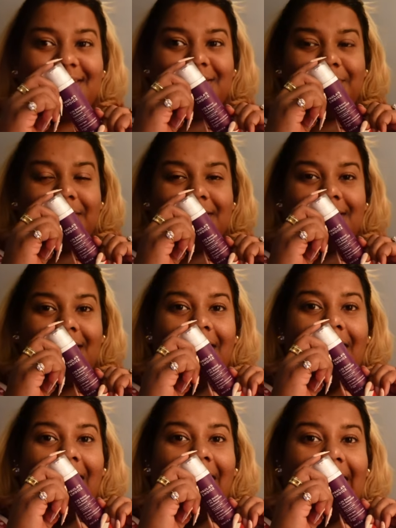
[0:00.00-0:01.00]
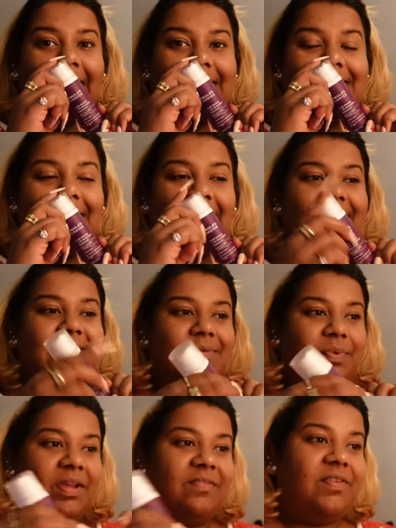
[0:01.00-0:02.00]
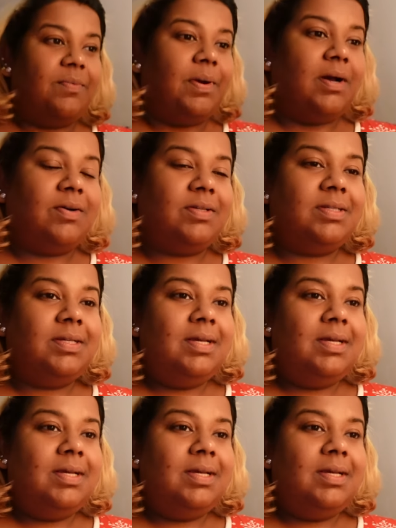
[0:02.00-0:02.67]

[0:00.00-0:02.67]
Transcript: It's been highly raved about.